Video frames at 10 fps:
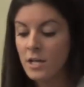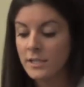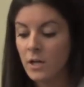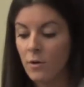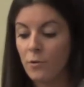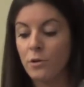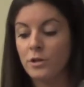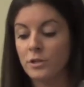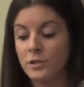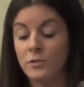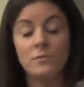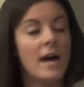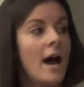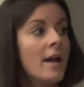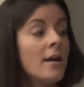So in order to do
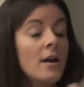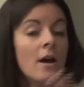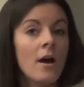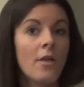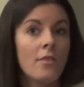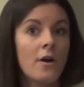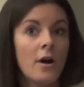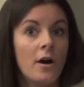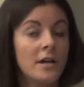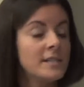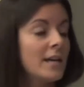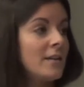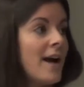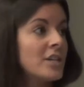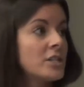that, the
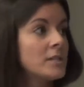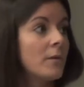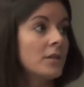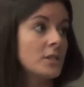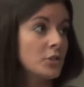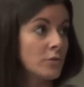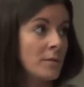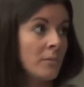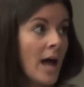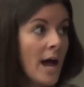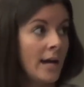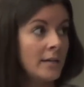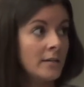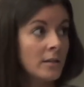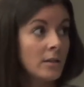executive action is going to
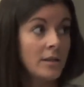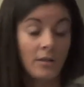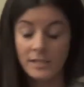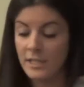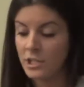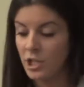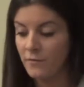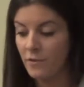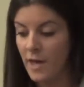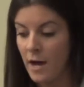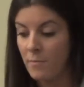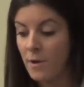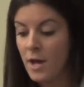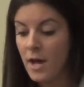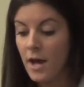streamline legalization for them,
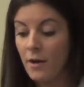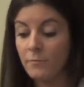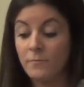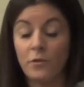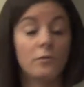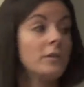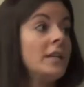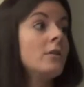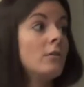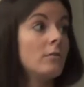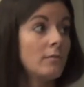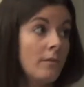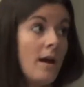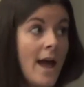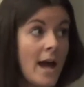for legal
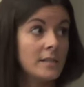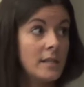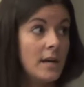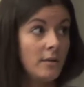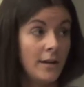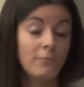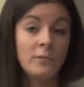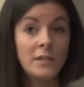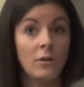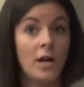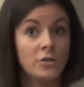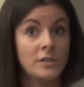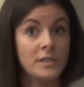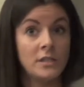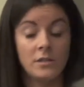access, like legal
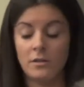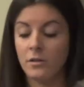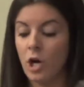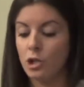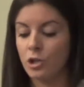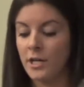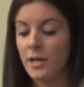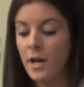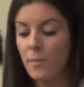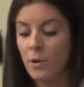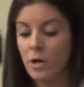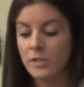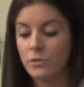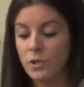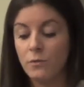entrance into the country, but
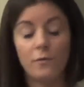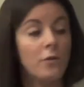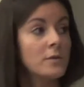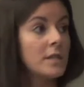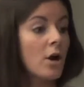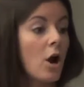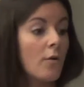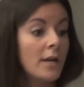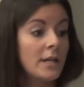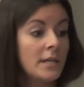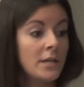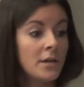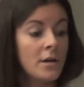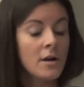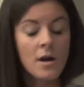also too for those that are already
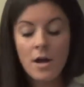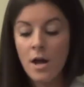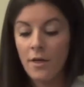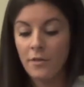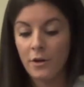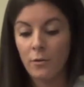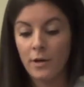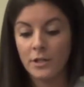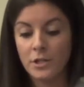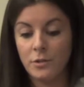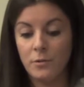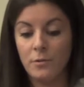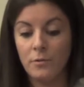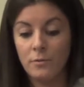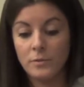here. They're going
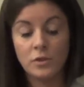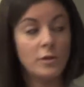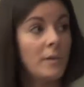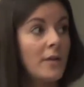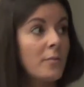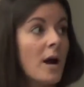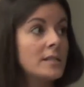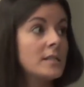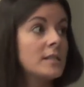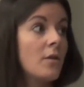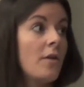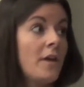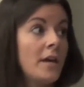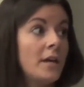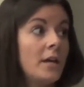to streamline the process so that
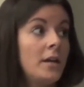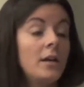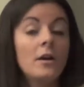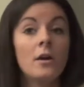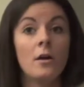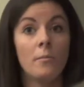they can